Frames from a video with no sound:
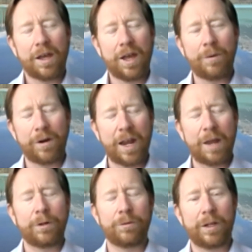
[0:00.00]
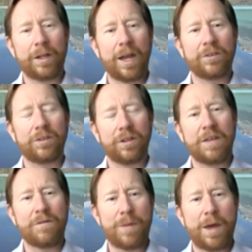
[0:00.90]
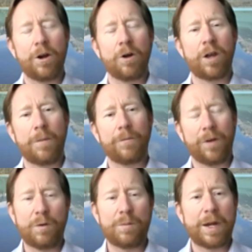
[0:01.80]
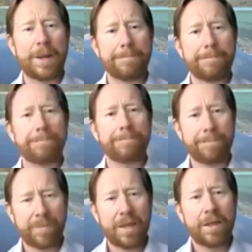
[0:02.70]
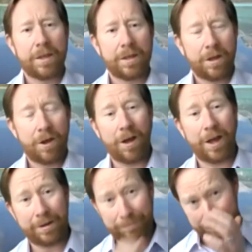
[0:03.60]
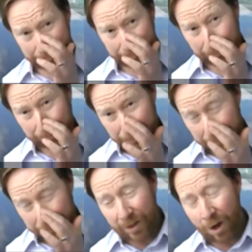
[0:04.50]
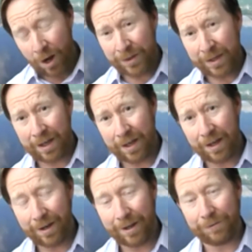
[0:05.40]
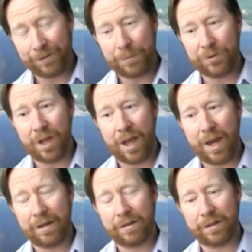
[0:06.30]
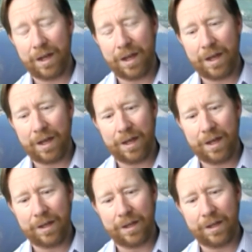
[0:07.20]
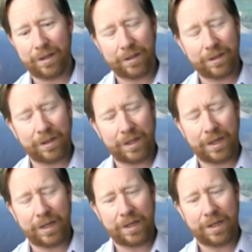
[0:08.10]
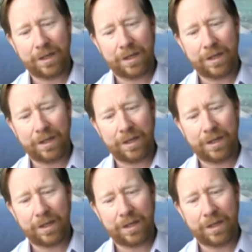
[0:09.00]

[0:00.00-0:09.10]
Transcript: we were able to realize an even better outcome for everybody. On the flip side, the